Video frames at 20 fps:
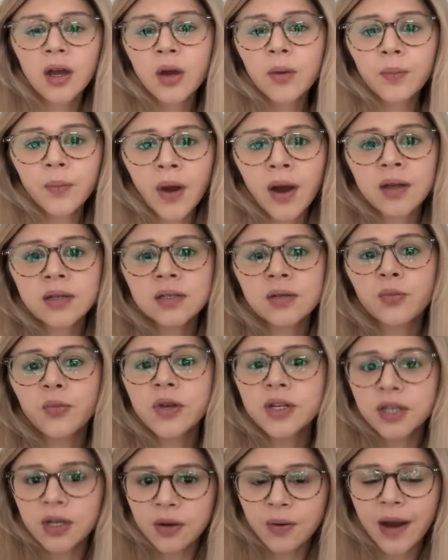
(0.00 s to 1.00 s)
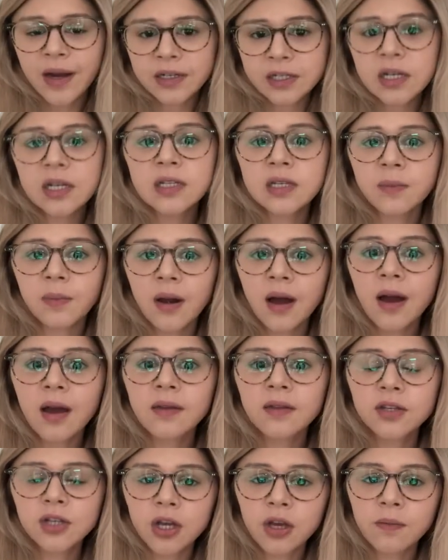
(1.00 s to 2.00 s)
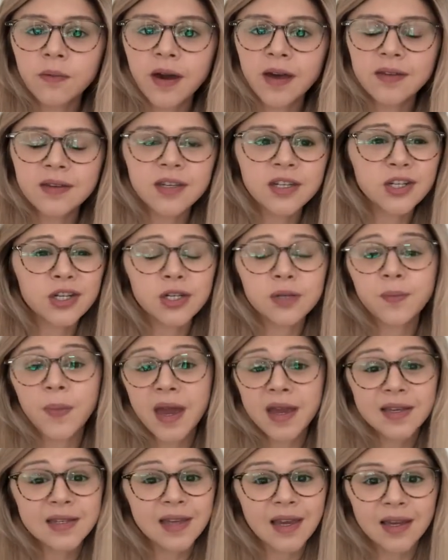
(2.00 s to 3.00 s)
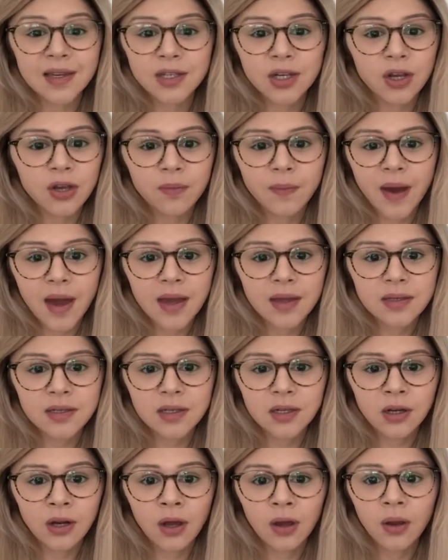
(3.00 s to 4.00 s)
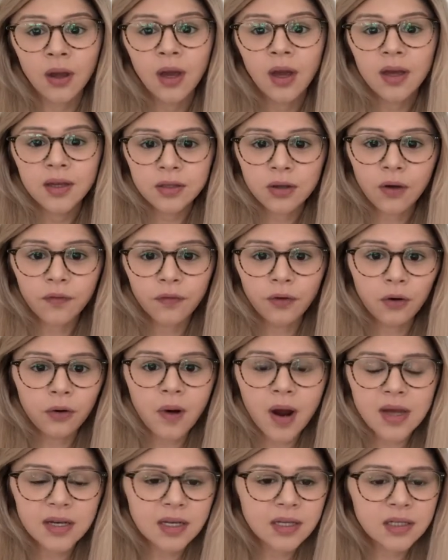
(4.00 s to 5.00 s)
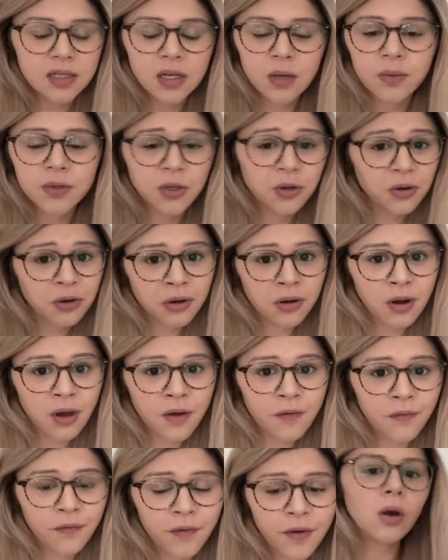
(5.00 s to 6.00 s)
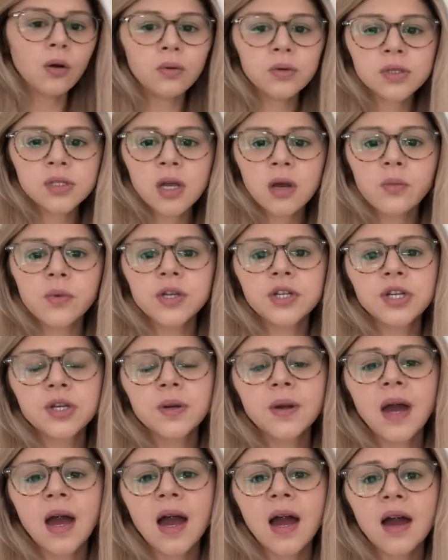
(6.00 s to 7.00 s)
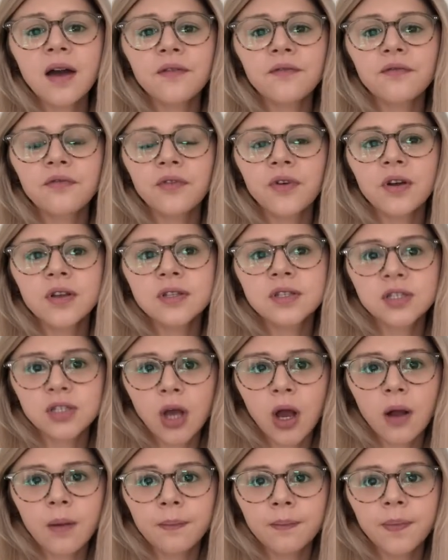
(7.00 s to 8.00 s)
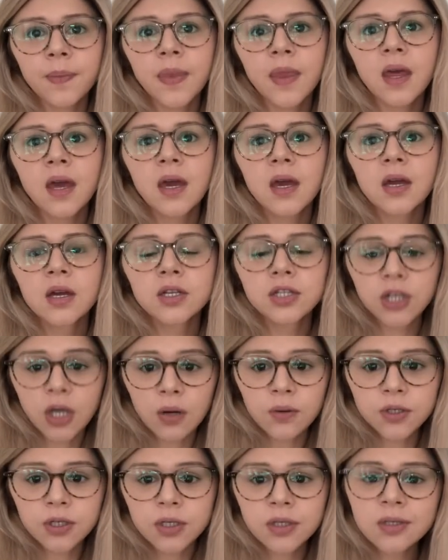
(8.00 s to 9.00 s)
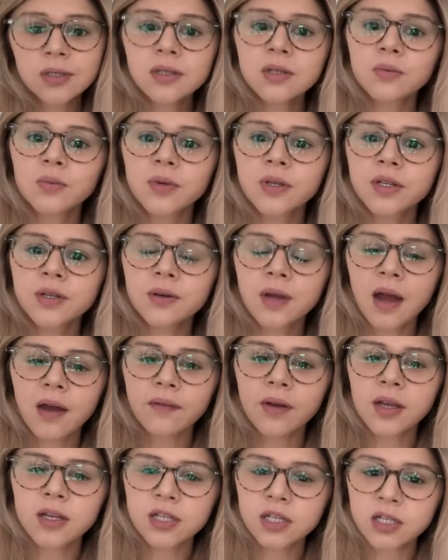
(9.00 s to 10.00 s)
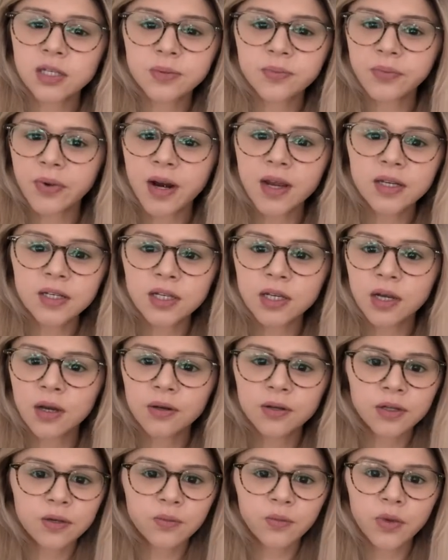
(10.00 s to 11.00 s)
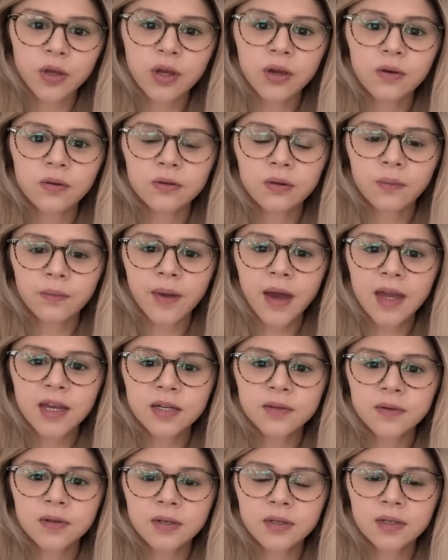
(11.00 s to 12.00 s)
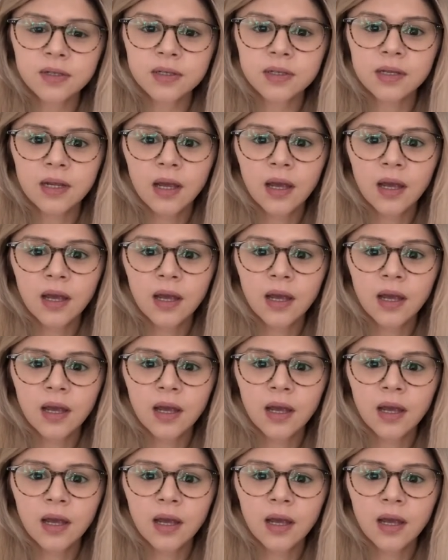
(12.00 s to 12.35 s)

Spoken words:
But we do actually supply the toothpaste. It's just basic toothpaste, you know, it's got fluoride in, so it's good enough. Also, we do have some deodorant. We do have like just spray deodorant we use on patients.